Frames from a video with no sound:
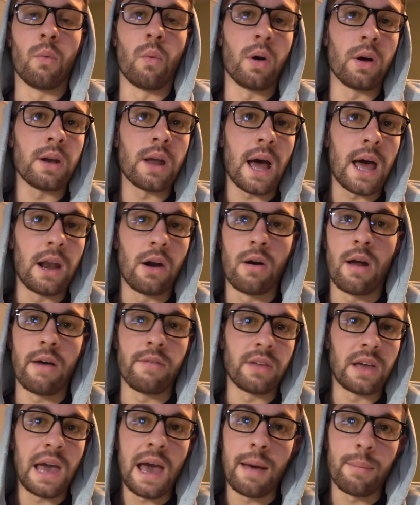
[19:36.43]
One, I don't
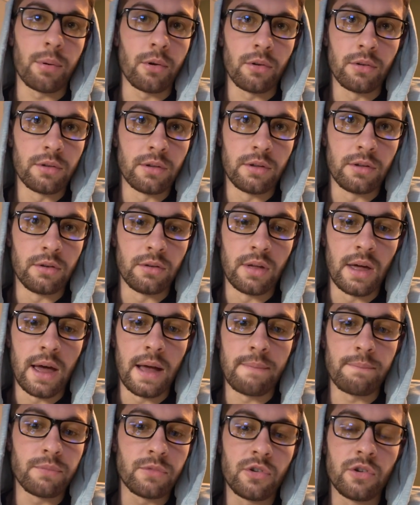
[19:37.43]
have the capital to do that.